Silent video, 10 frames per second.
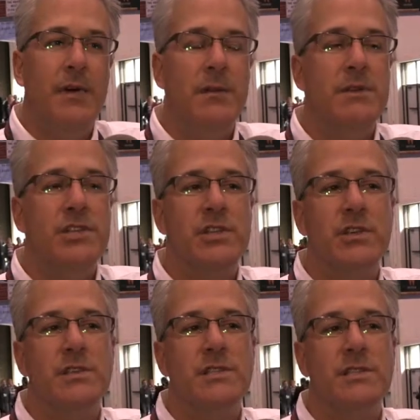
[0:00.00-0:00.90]

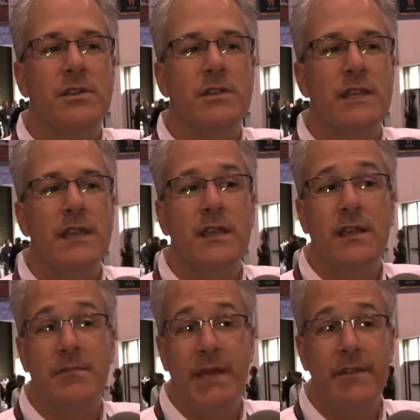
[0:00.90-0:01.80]
Publishers certainly
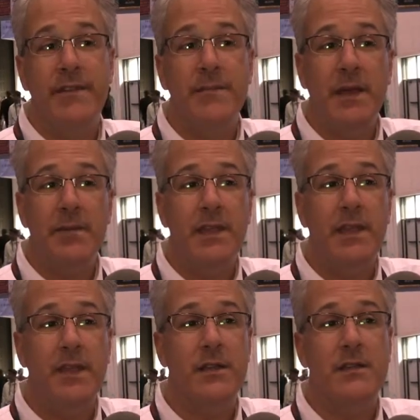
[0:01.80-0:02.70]
can benefit by being
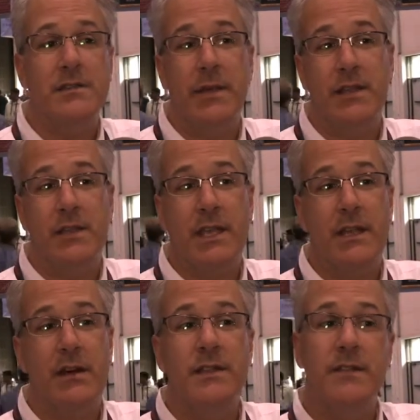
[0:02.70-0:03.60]
here, by looking at
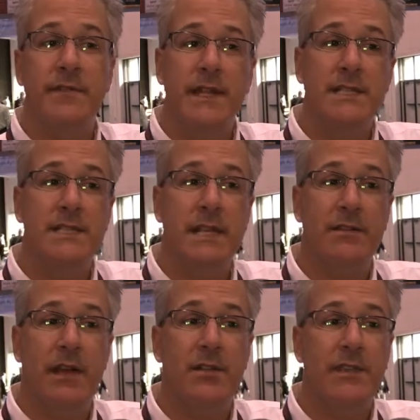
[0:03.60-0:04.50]
all the devices that are
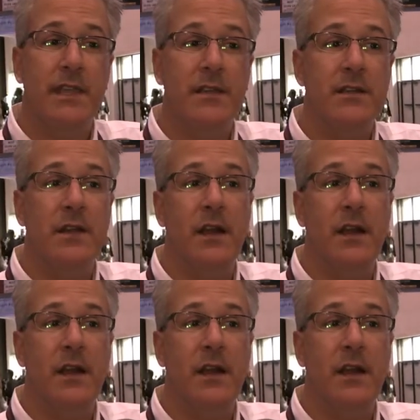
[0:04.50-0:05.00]
out there.